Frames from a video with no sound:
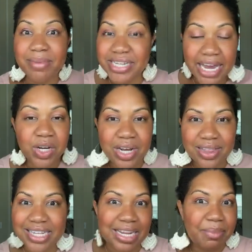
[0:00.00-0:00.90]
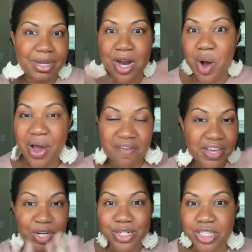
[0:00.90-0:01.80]
Take a look at this. Let me know if
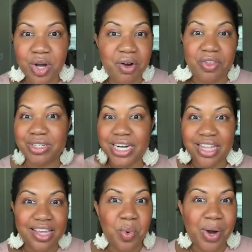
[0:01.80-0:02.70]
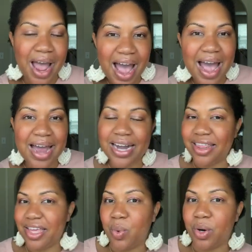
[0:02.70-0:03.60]
it looks good or if there's anything you want to add,
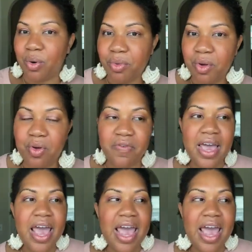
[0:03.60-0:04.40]
anything you want to remove.